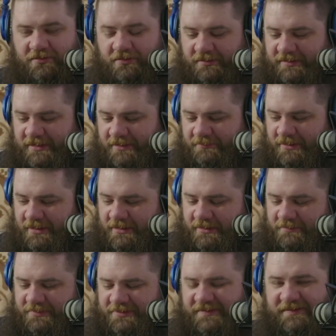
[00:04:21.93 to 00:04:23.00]
time,
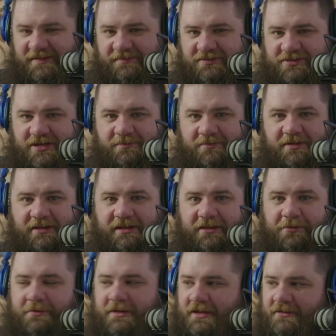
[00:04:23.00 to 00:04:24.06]
but this stuff's cheap. You can get like
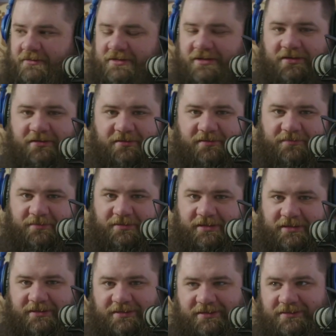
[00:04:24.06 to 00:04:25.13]
300 yards for
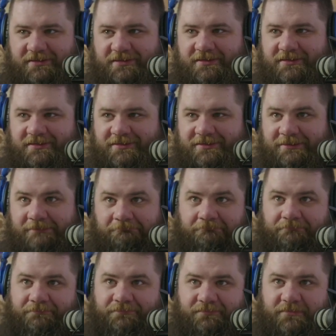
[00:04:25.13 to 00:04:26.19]
like
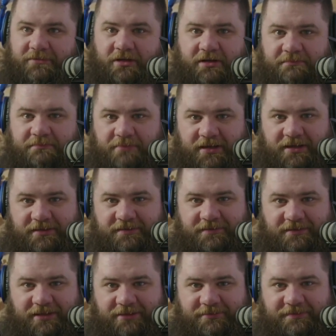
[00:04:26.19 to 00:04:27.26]
30 bucks on
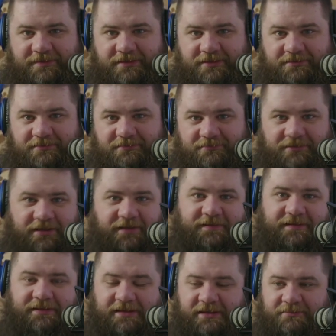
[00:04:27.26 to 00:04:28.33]
Amazon. Like I said,
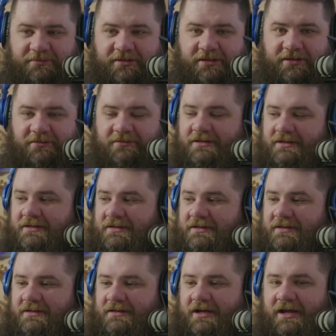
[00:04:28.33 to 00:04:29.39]
link below.
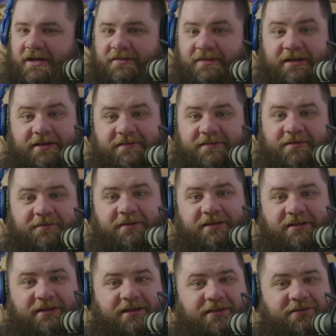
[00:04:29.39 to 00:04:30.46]
Uh, that is an affiliate
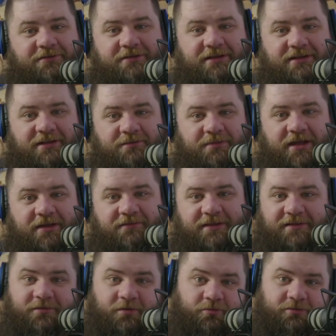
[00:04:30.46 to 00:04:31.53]
link. I do get a kickback for
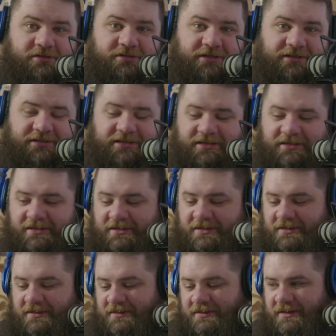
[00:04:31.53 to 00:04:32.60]
that, so appreciate that.
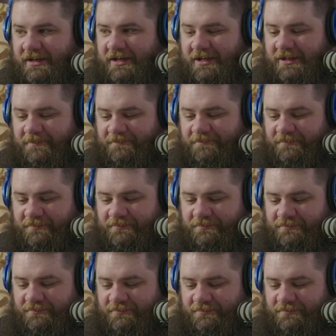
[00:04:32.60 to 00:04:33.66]
Um,
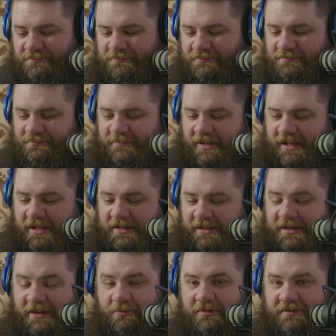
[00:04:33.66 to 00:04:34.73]
and
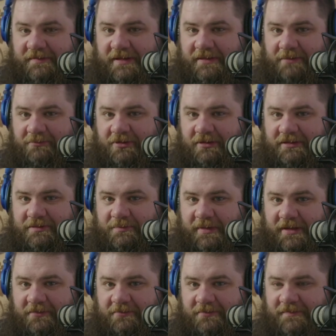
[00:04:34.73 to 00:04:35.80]
I will say that I'm going to let the
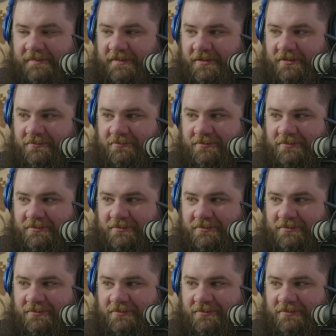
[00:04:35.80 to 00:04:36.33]
patrons know